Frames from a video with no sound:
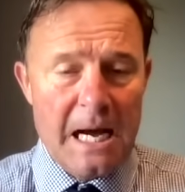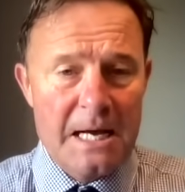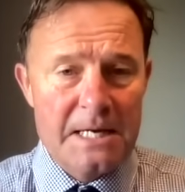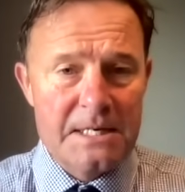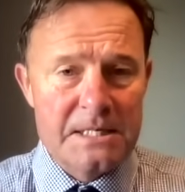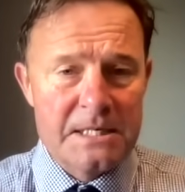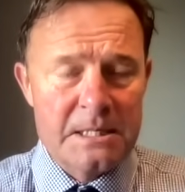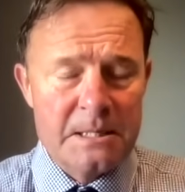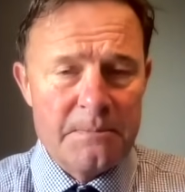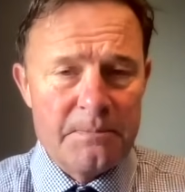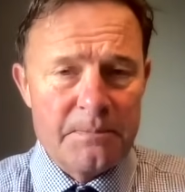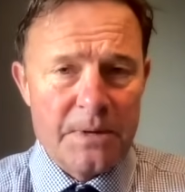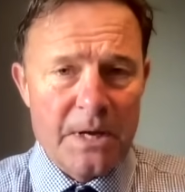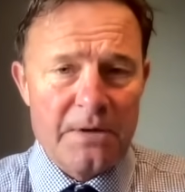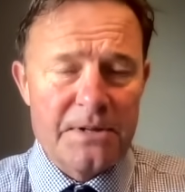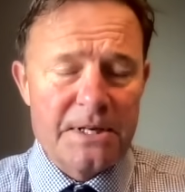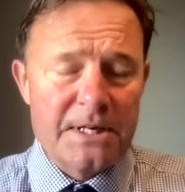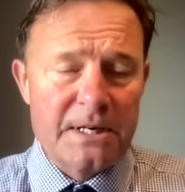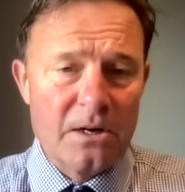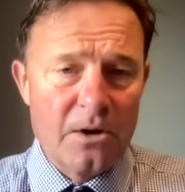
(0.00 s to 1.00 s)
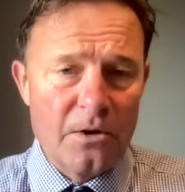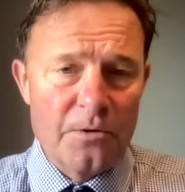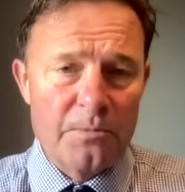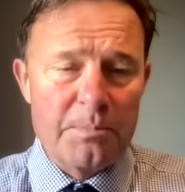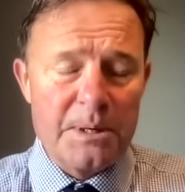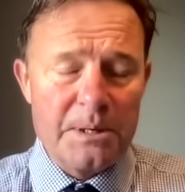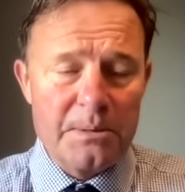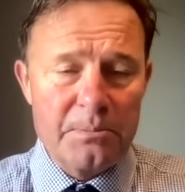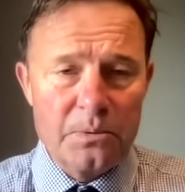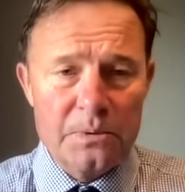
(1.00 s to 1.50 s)
And I think a lot
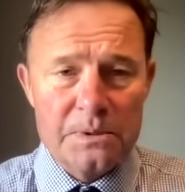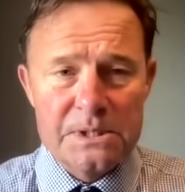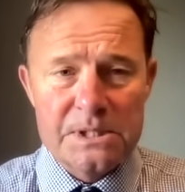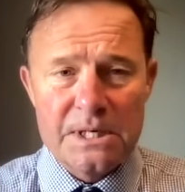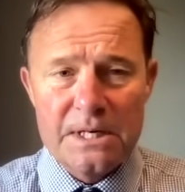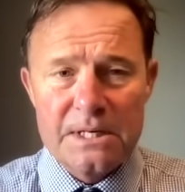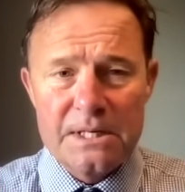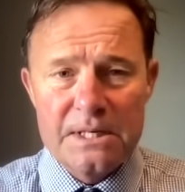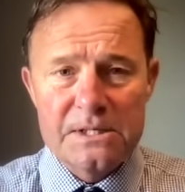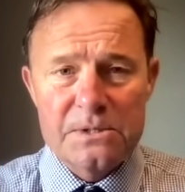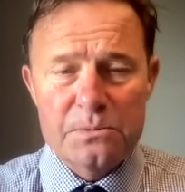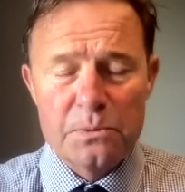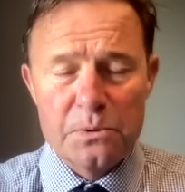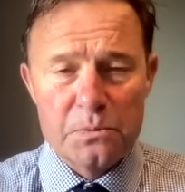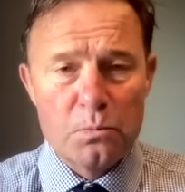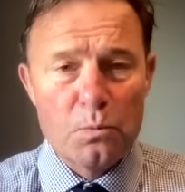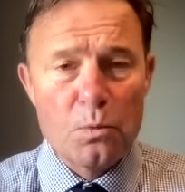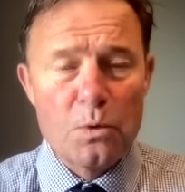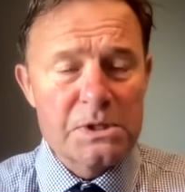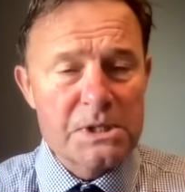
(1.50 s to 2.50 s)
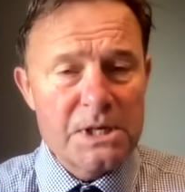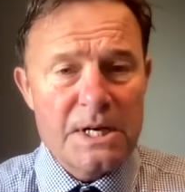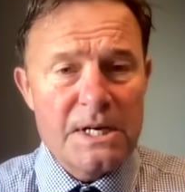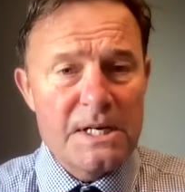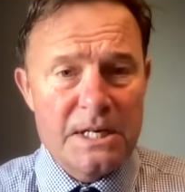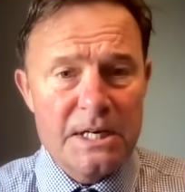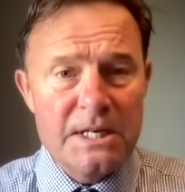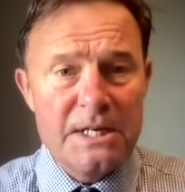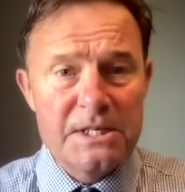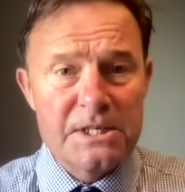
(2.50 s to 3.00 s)
of people would say this was
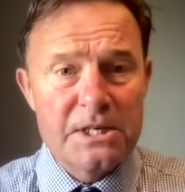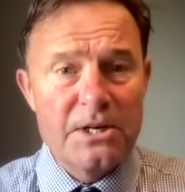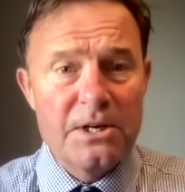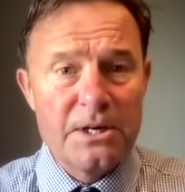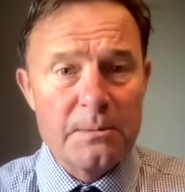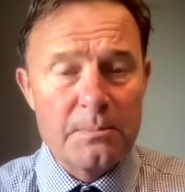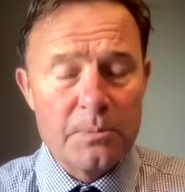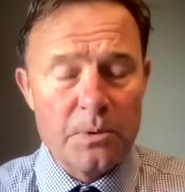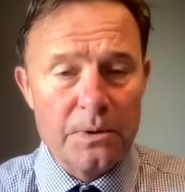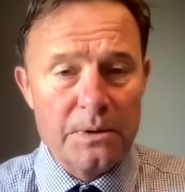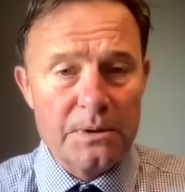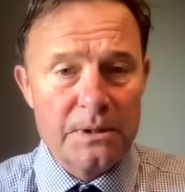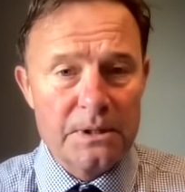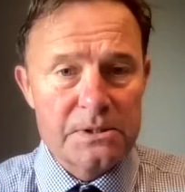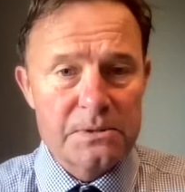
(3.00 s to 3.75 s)
a key turning point.